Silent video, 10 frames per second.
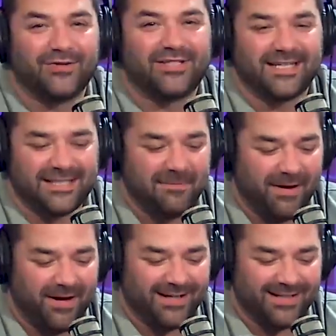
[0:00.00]

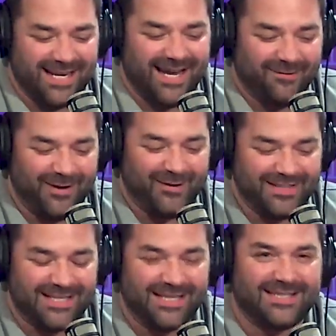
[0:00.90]
$60. Yeah, we owe
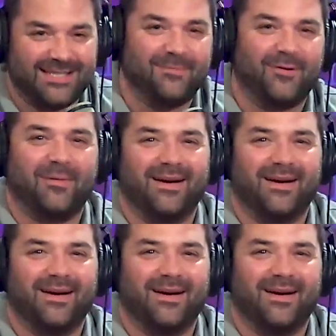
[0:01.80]
you 60 more bucks.